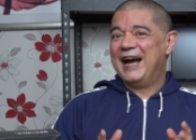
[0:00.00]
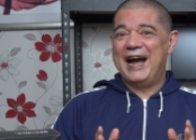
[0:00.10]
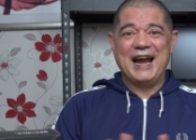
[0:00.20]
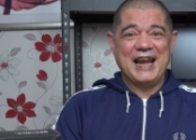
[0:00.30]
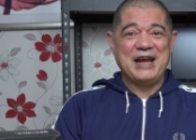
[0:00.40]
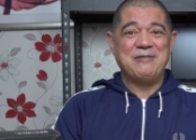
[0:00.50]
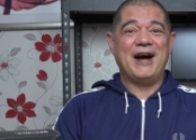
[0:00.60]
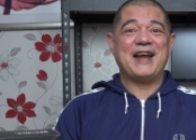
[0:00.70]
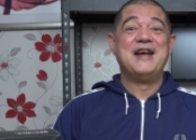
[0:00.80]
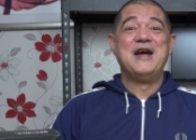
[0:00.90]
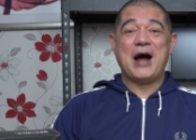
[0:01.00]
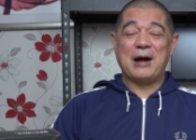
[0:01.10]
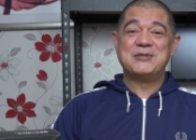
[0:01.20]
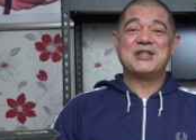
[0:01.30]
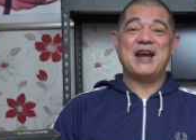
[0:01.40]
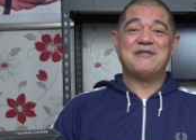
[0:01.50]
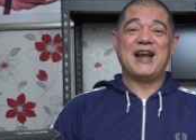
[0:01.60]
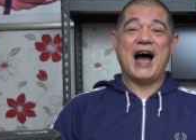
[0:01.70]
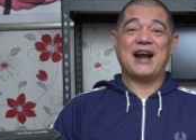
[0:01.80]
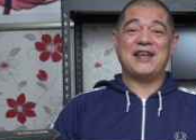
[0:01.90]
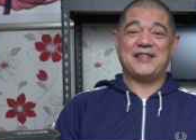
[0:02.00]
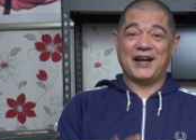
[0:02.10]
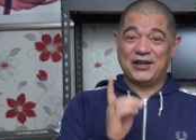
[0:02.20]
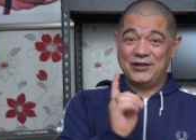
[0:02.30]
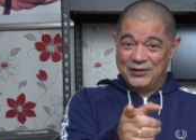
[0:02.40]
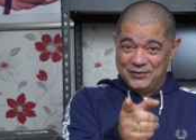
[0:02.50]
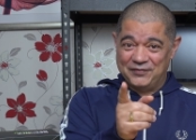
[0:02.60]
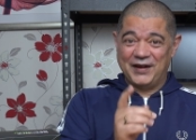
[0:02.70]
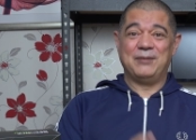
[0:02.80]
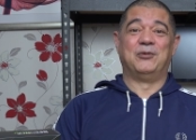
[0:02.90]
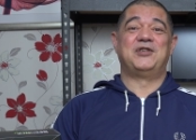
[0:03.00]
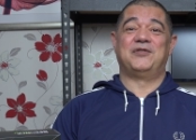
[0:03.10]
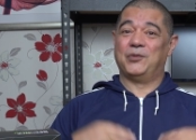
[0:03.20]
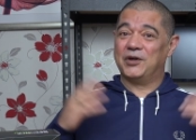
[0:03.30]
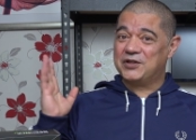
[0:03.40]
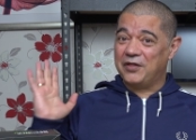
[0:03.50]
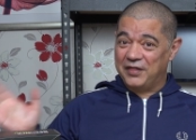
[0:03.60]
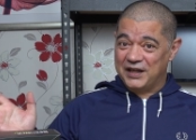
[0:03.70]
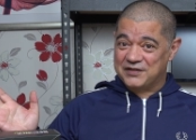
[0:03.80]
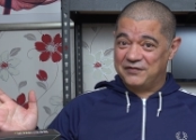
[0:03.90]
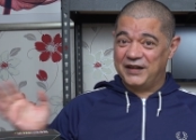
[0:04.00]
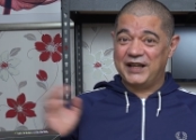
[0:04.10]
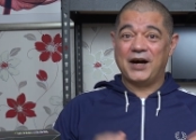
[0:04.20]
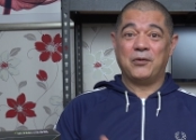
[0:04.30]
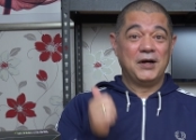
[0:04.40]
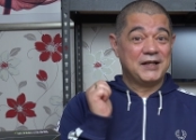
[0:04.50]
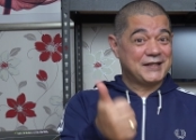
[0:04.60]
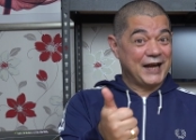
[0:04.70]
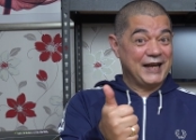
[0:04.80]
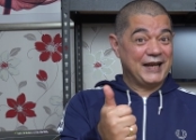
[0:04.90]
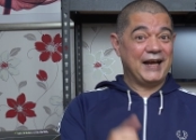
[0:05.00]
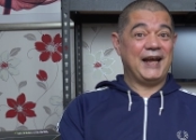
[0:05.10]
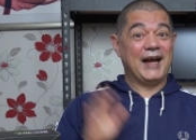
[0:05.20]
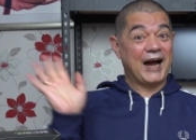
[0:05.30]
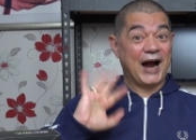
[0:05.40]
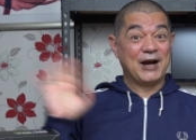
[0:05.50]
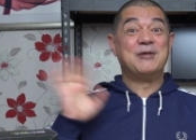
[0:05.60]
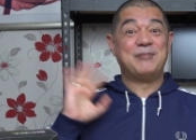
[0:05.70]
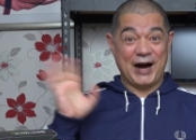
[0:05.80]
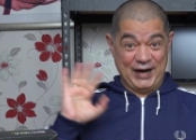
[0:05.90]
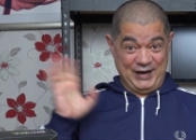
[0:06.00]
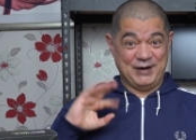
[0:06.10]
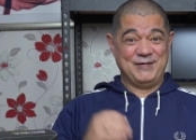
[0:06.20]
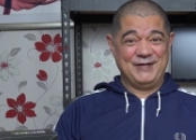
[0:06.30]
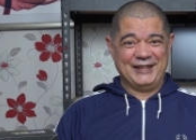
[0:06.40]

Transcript: Anyway, I'm David Harry. Thank you very much for watching this video. Take care and goodbye now.